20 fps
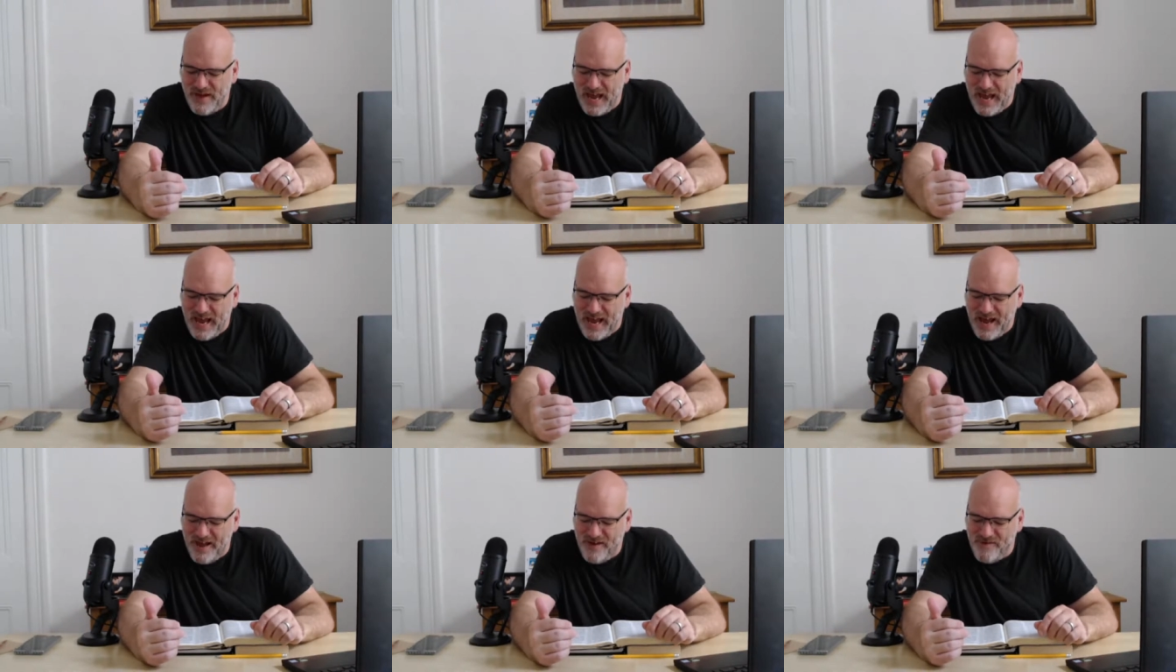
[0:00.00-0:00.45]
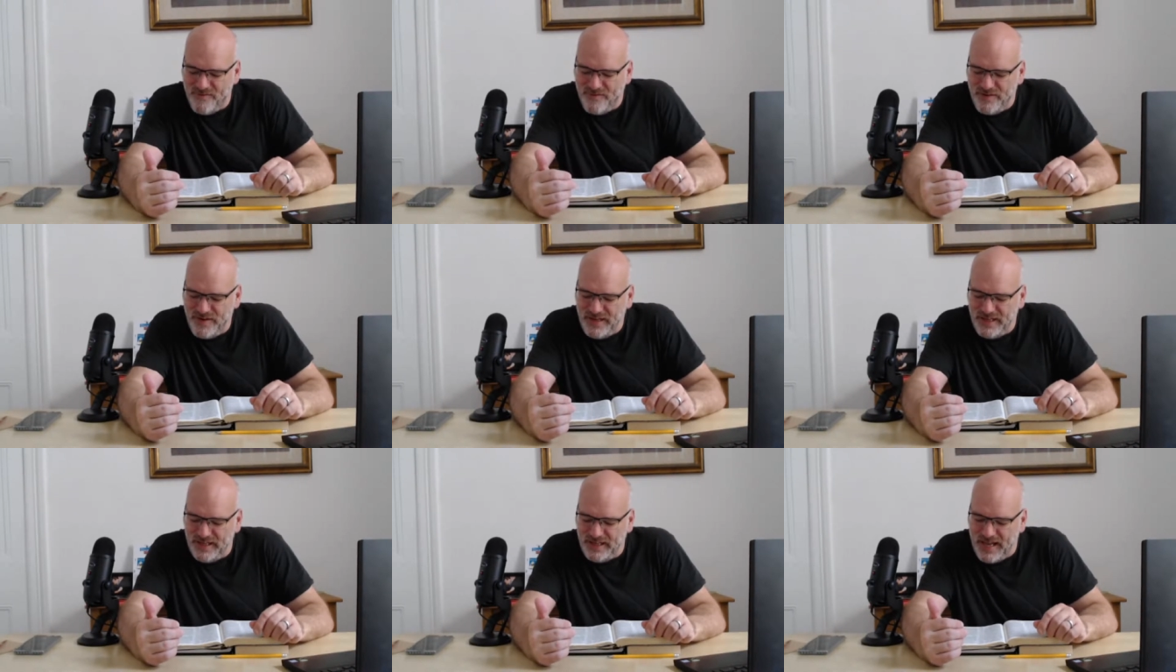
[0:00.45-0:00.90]

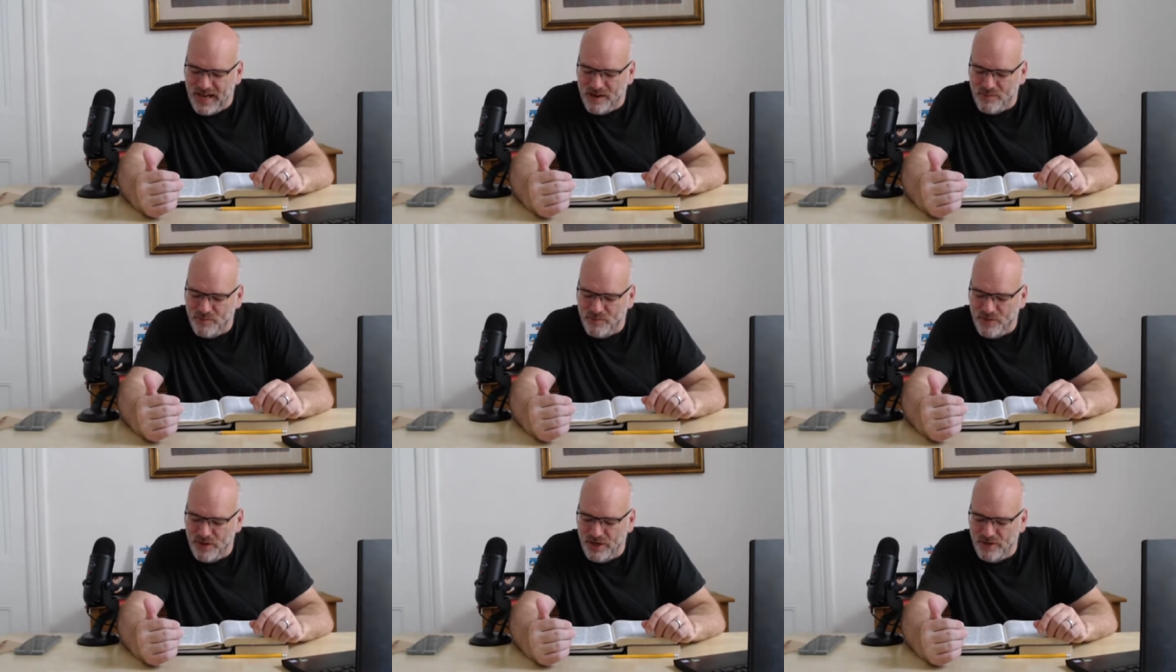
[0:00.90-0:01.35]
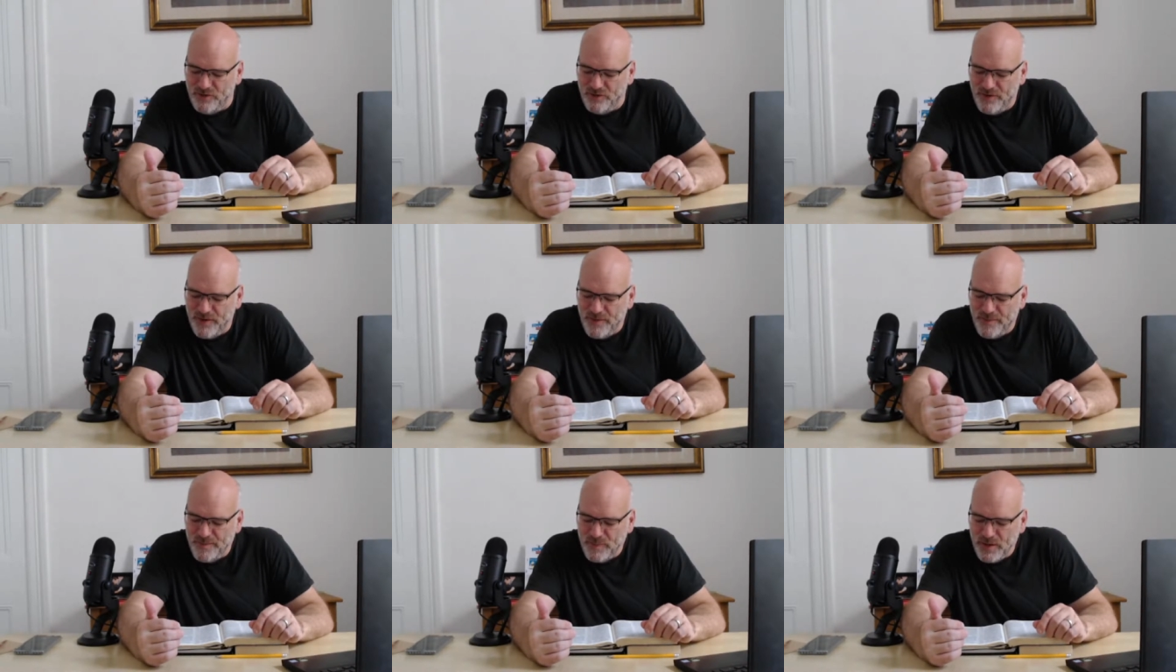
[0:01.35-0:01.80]
every language
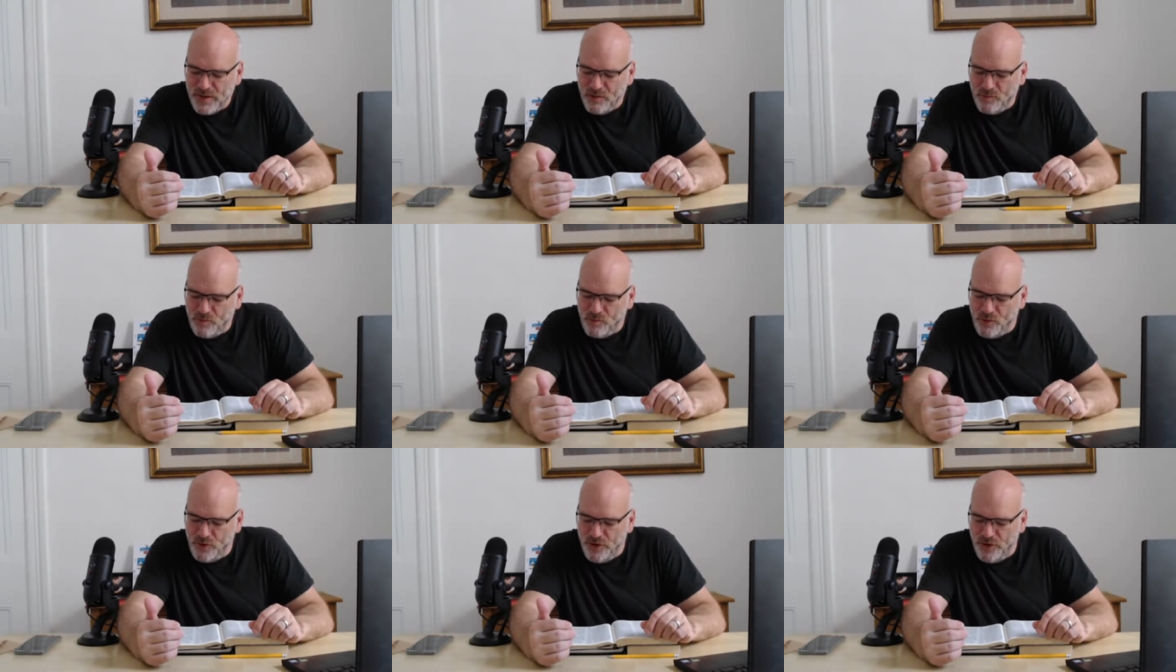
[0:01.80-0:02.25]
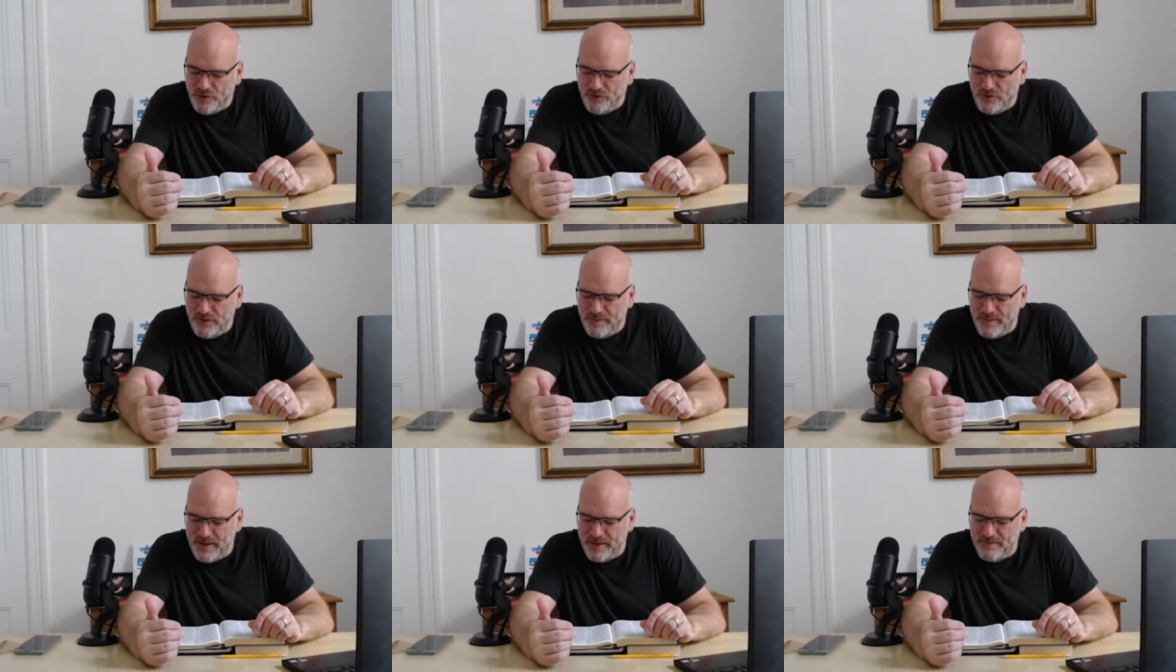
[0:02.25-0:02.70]

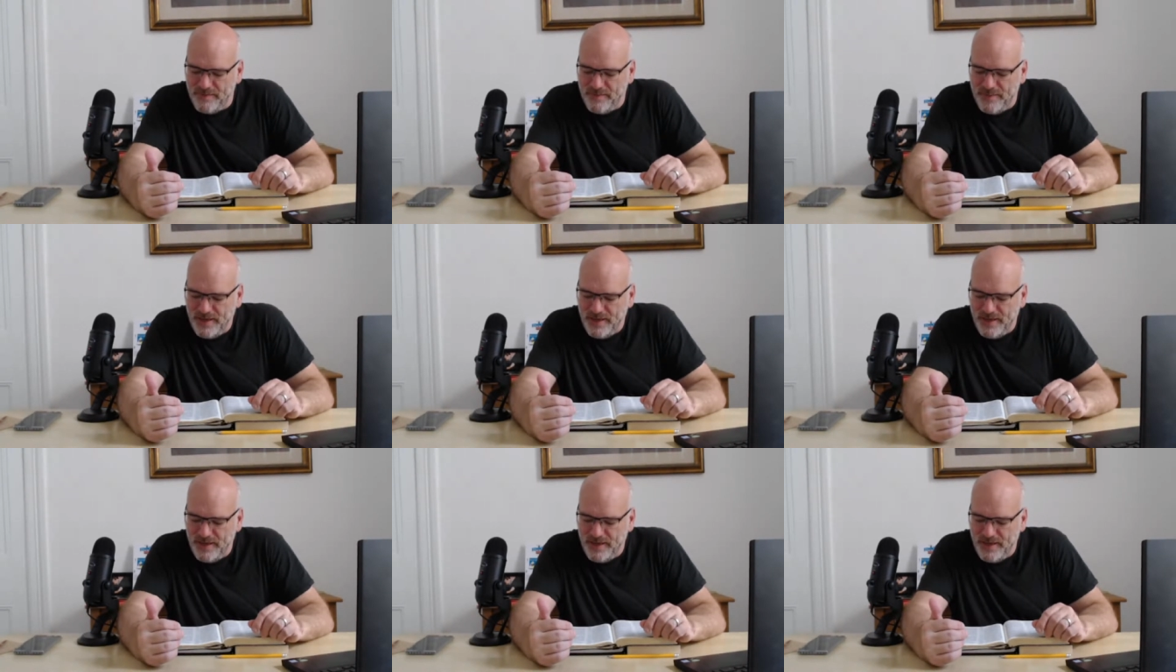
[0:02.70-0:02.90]
worship him.